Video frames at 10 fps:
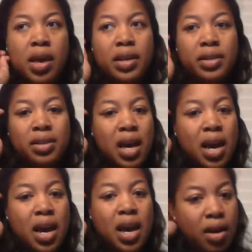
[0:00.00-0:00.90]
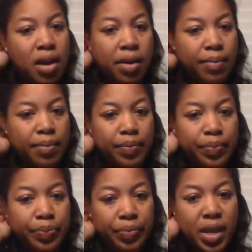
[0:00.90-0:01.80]
it's not
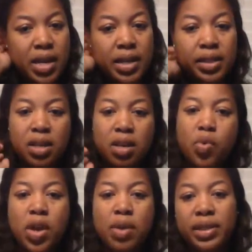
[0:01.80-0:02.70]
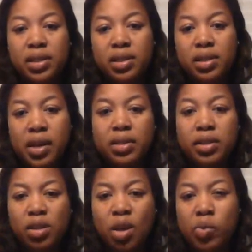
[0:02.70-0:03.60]
an easy appointment to get,
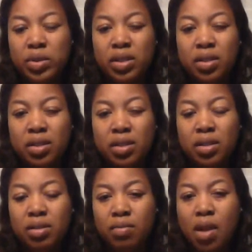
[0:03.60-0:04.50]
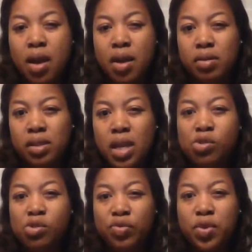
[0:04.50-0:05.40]
so it was
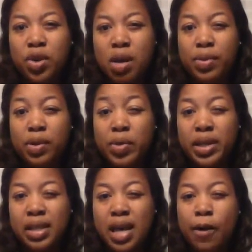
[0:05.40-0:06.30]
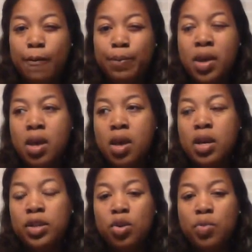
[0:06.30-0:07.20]
scheduled for a couple of weeks out.
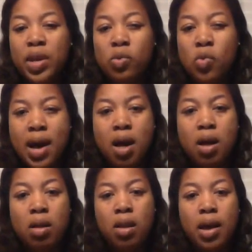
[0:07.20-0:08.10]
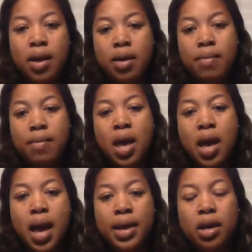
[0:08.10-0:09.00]
So meanwhile,
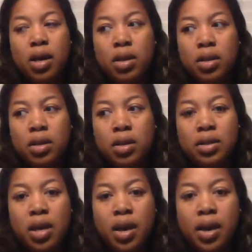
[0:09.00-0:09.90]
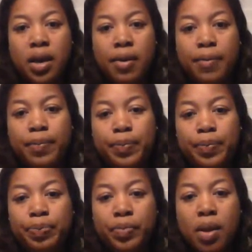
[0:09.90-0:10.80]
I called
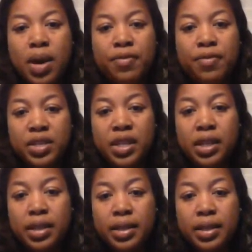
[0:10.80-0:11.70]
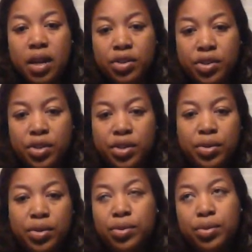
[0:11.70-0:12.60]
my fertility doctor,
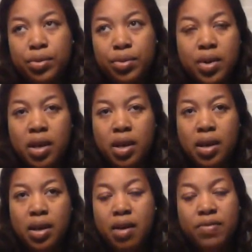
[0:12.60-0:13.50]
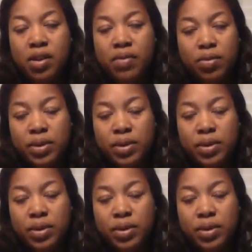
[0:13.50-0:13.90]
who I've never